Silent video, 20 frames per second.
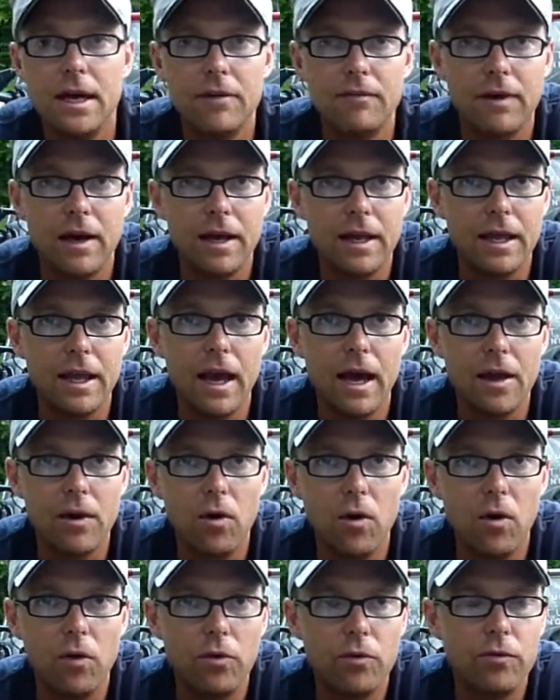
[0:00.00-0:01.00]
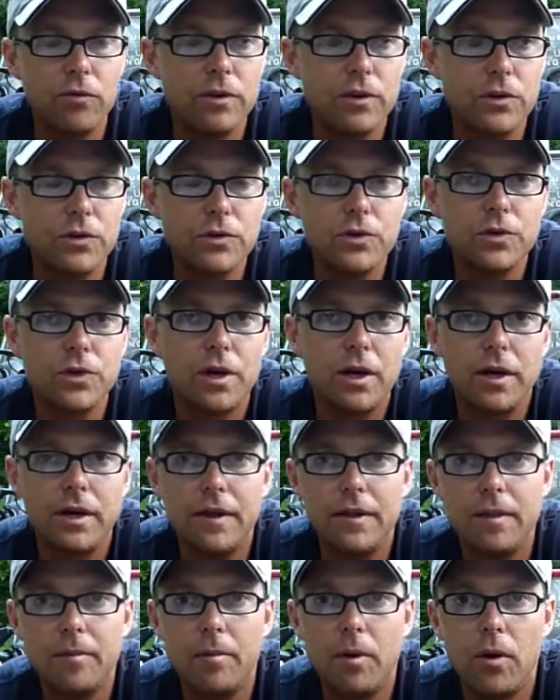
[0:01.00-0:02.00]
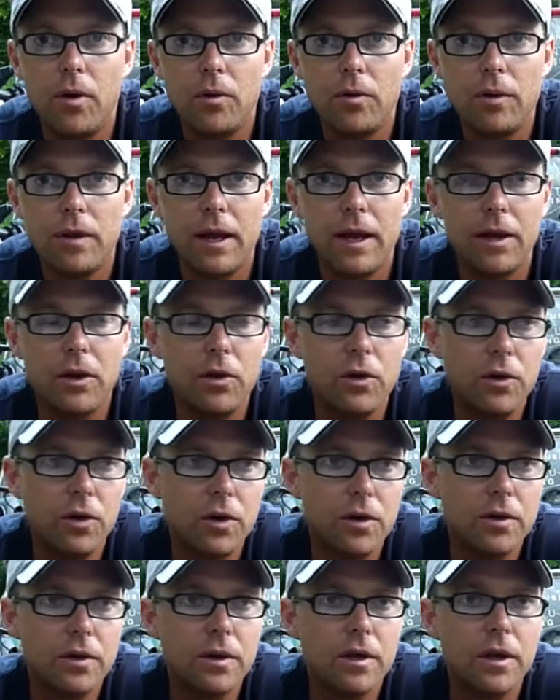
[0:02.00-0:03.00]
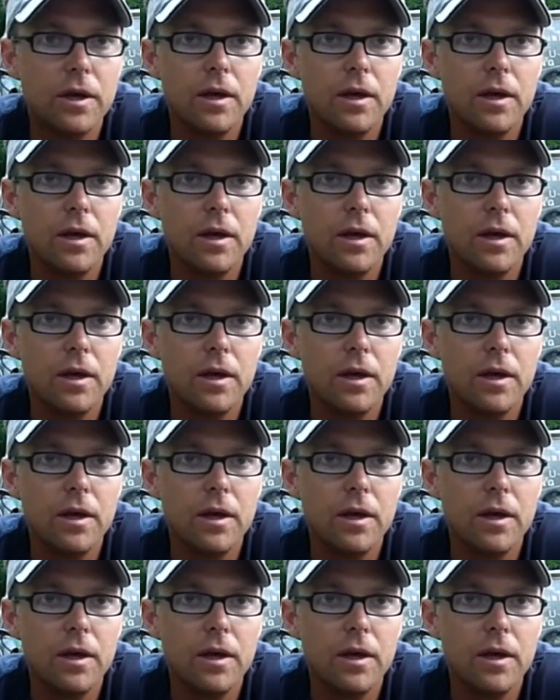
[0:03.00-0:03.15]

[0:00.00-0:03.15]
if I'd have got all the fish in the boat that I had hooked.